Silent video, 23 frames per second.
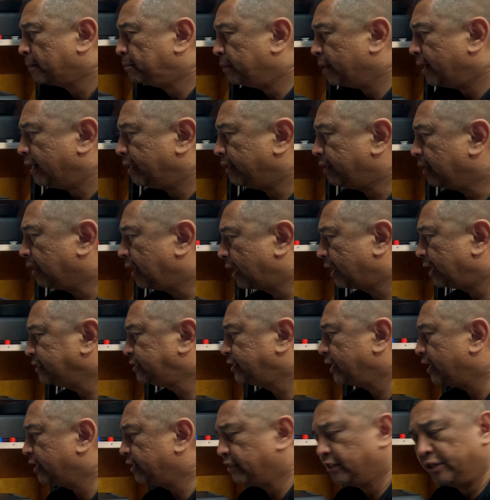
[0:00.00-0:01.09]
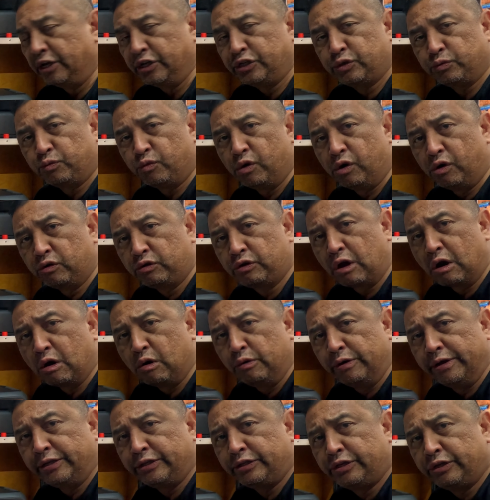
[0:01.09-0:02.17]
but like I said, this will
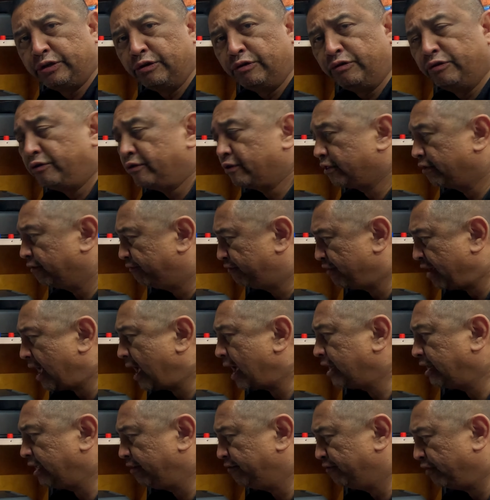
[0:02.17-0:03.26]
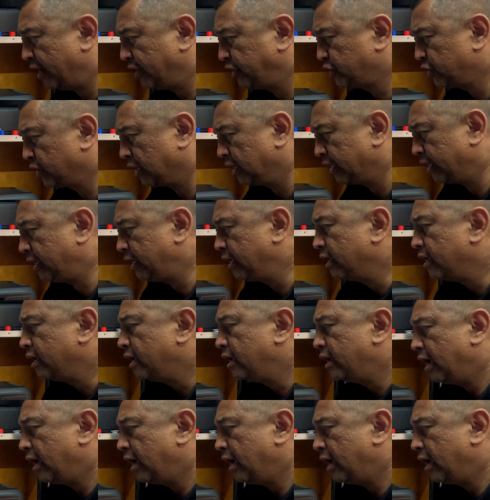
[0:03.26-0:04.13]
go into the van eventually,